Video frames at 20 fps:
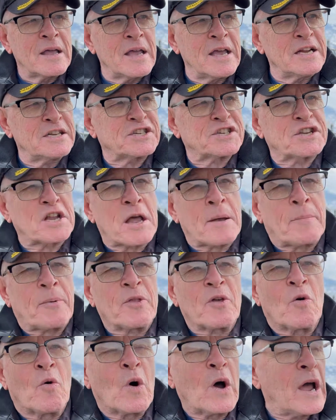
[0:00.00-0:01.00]
each step
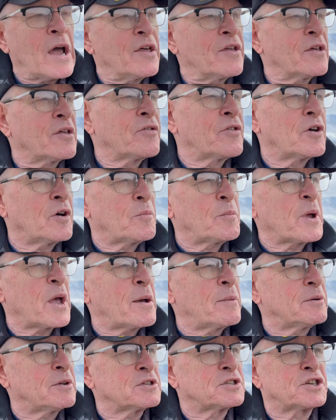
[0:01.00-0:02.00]
of the way, they'll
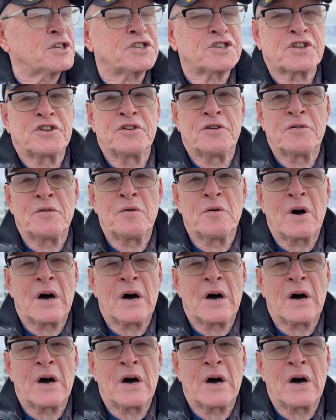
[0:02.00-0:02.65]
be able just to